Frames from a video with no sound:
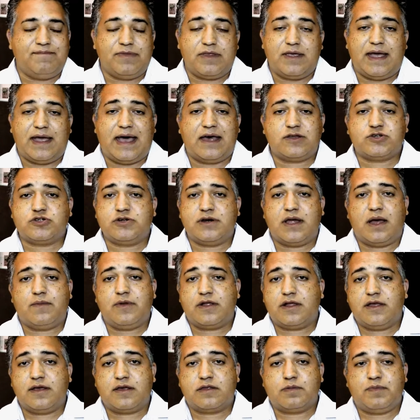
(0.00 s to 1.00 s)

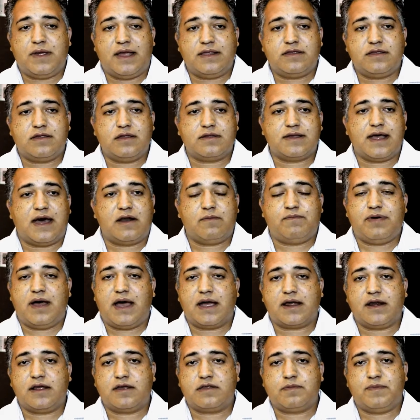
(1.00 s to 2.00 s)
astronomical expenses,
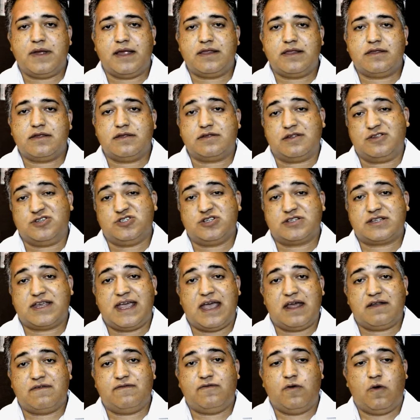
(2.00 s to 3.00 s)
out-of-pocket expenses, and just
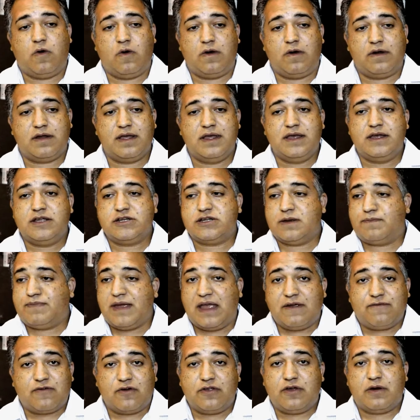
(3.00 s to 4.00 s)
can't afford to
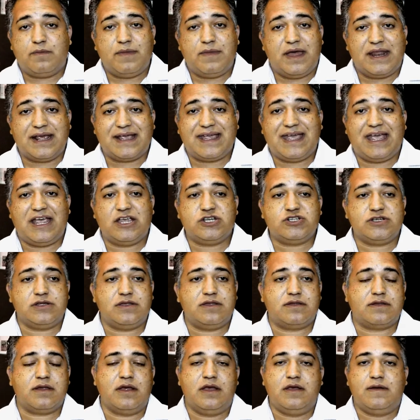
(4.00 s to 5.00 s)
pay for their
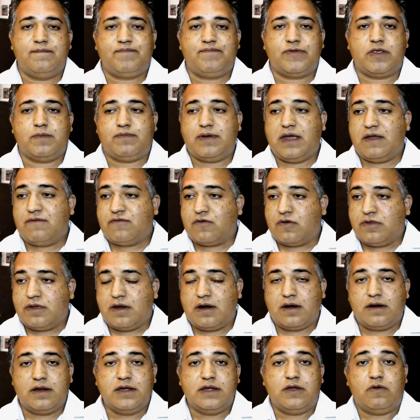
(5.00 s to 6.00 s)
medications, to pay for
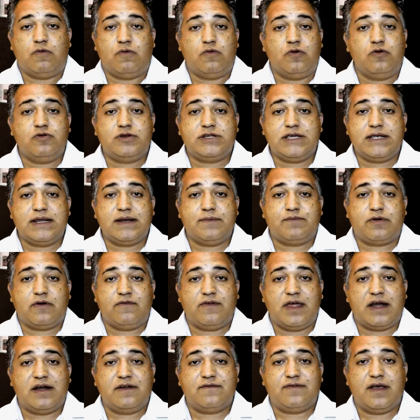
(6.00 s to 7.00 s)
their routine
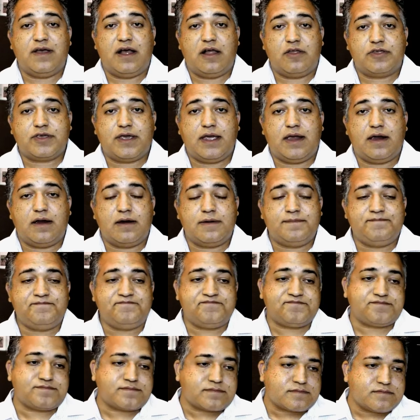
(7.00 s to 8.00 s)
preventative health care,
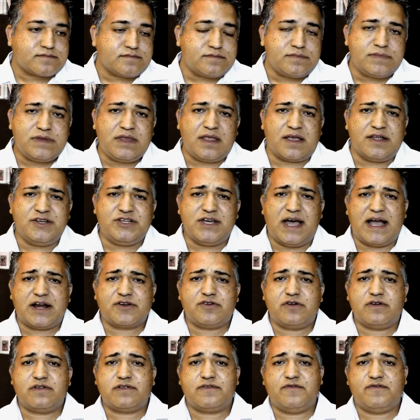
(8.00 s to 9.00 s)

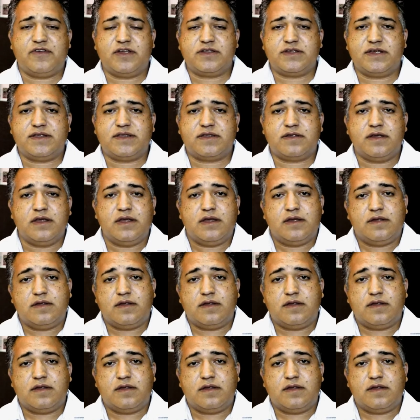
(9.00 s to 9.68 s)
doctor's visits,